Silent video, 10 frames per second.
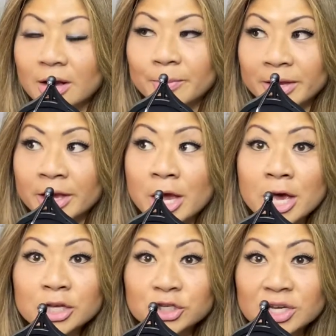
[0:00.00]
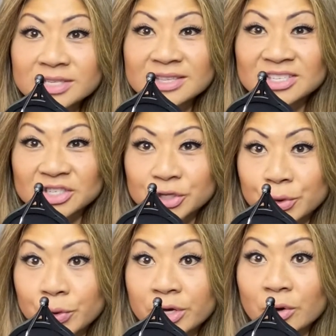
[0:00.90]
I mean, just the
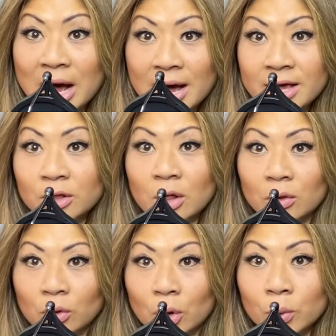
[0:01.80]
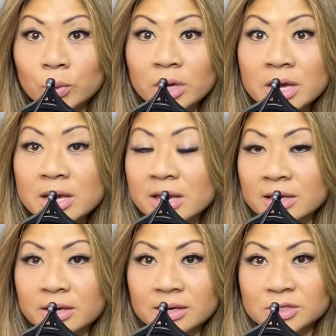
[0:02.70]
cereal aisle alone,
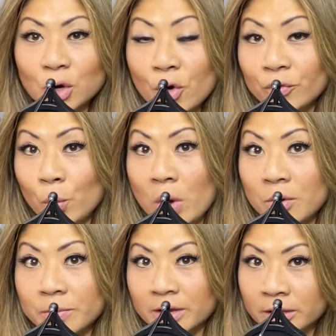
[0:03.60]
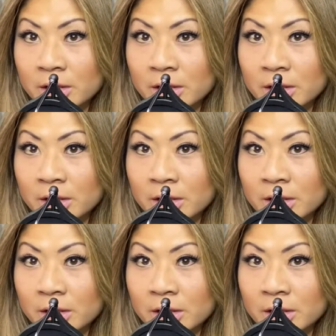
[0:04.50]
it's overwhelming.